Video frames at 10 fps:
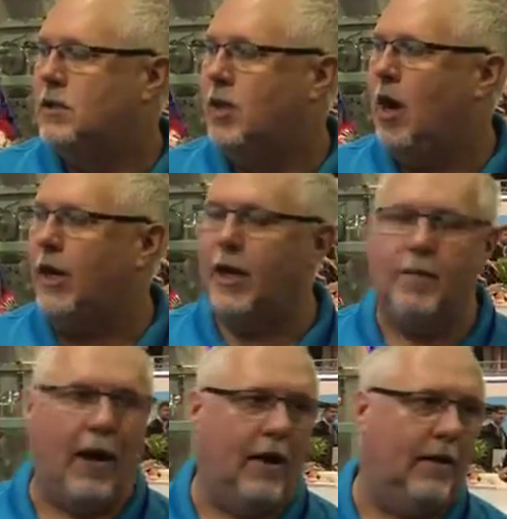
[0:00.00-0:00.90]
Talking
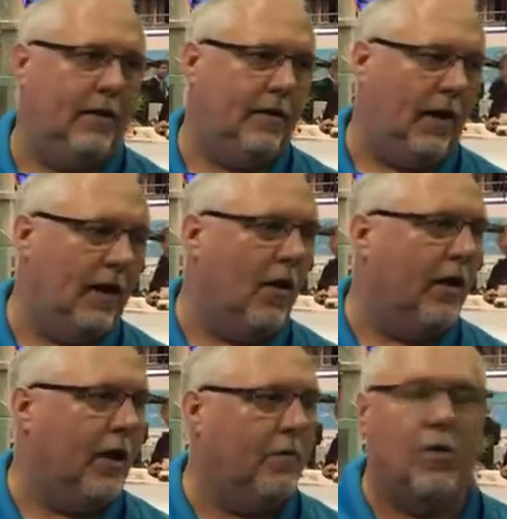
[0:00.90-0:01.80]
about
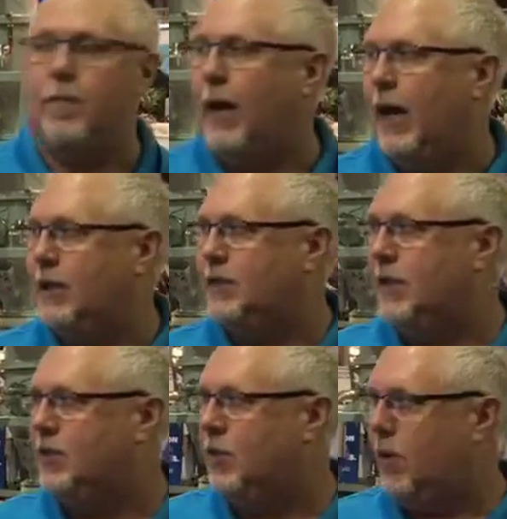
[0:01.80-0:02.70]
unloading the bulk bags
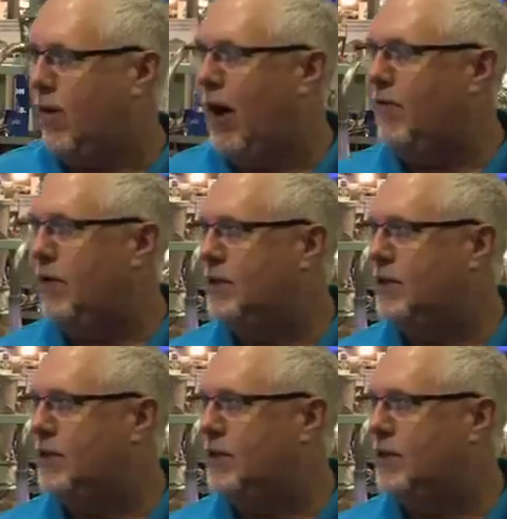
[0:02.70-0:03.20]
into a gravity